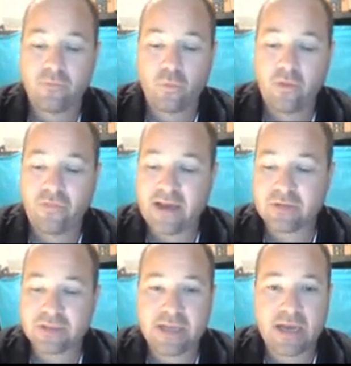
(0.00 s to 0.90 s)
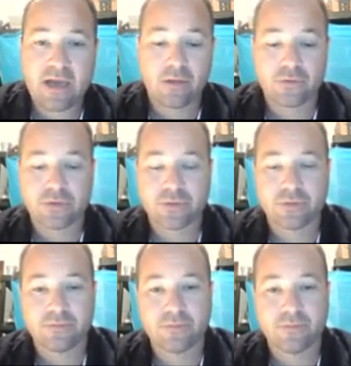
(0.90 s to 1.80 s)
$1,000.